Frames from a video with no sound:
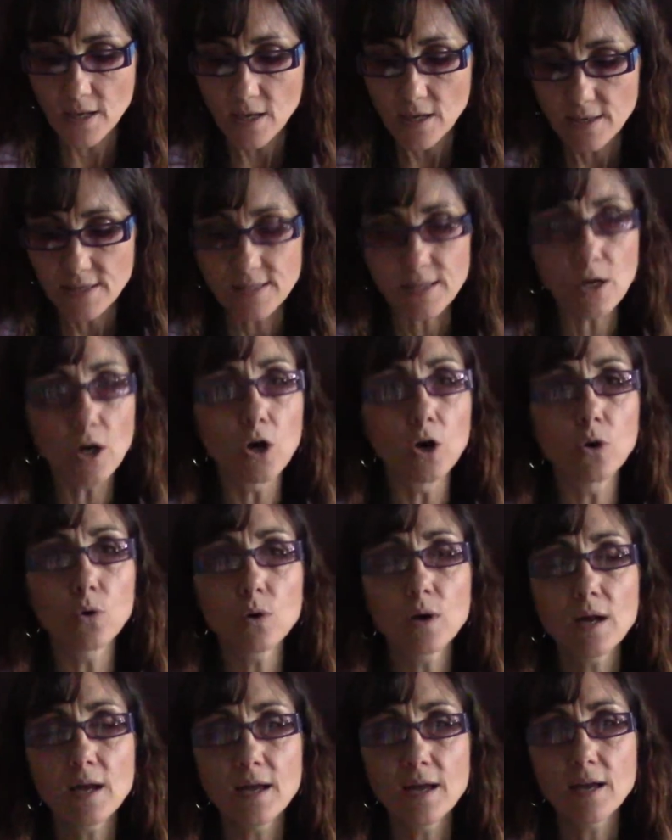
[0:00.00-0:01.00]

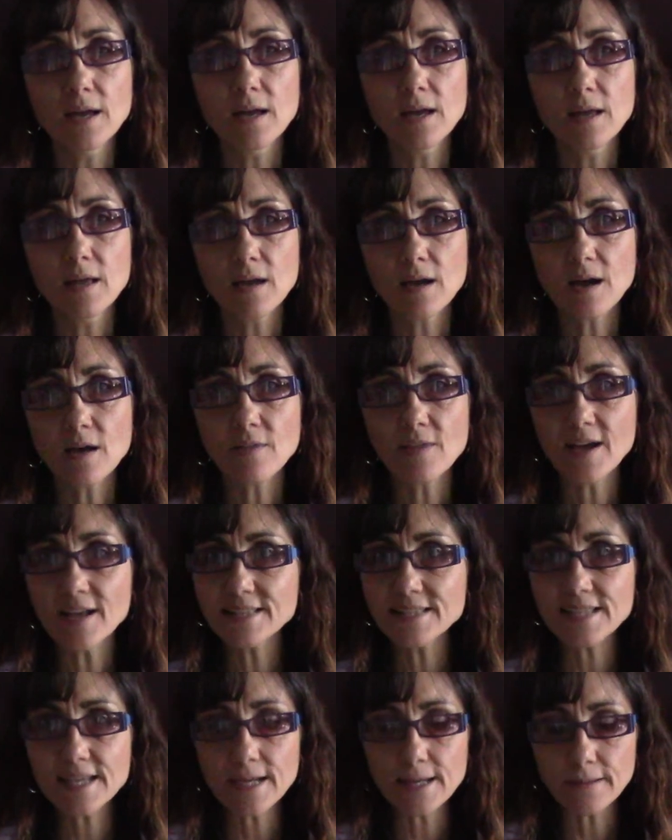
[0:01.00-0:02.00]
So
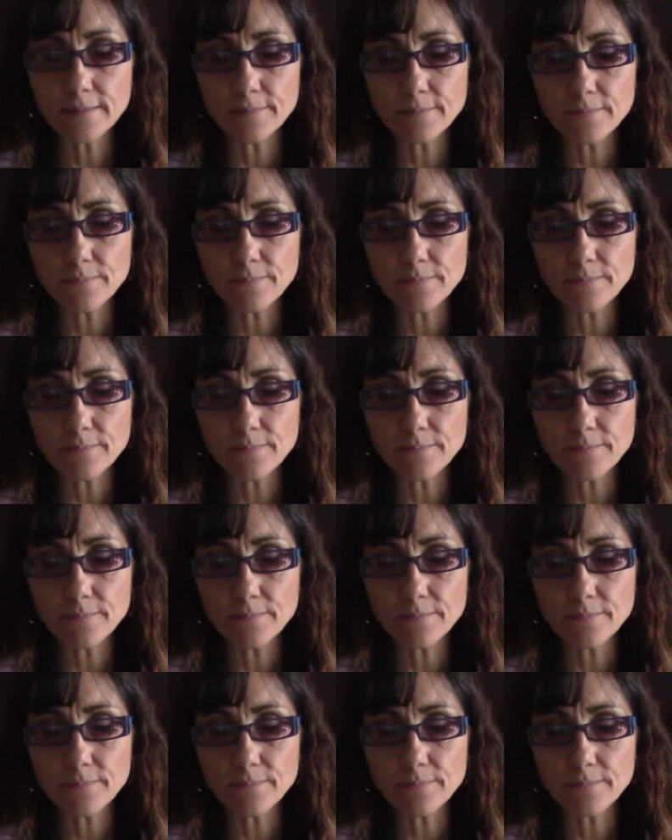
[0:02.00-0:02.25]
that's it.